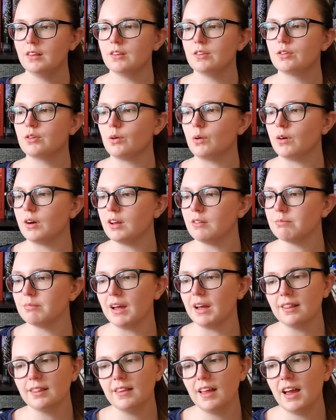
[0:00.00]
The Story of
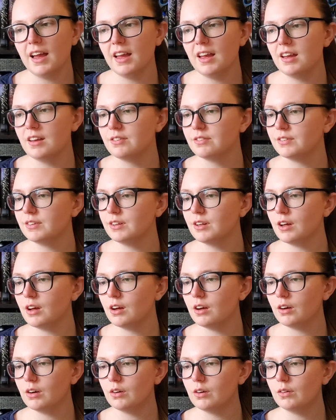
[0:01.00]
My Life?
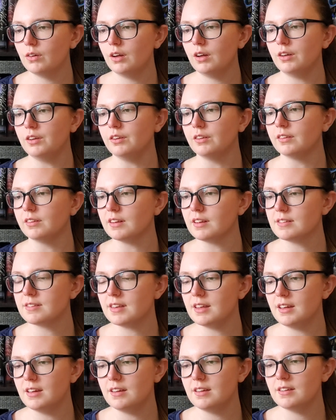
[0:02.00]
No.
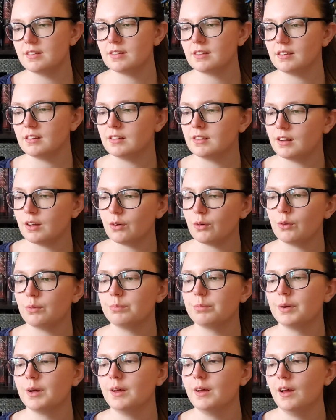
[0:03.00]
Ulysses?
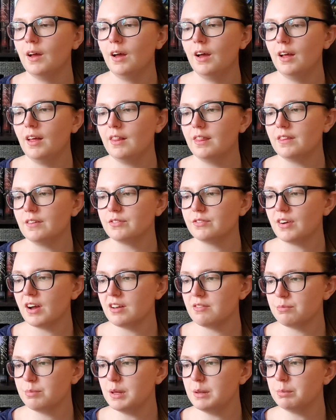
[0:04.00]
Nope. The
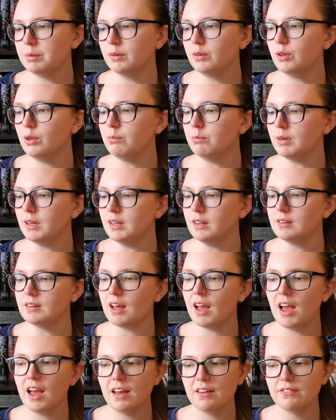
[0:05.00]
Five People You Meet in
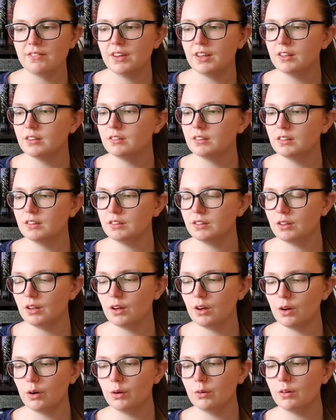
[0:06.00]
Heaven?
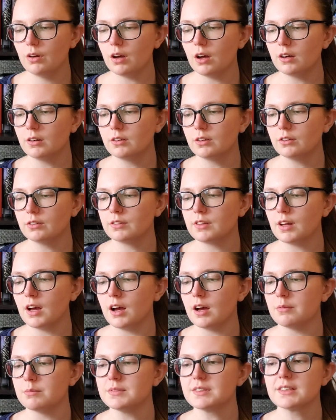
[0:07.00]
No. Uncle
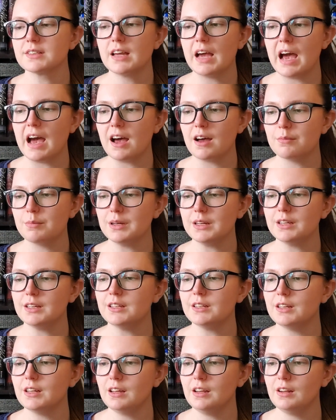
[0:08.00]
Tom's
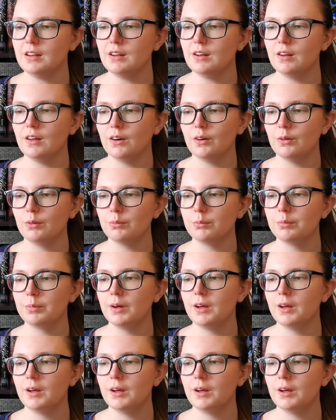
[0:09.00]
Cabin? Nope.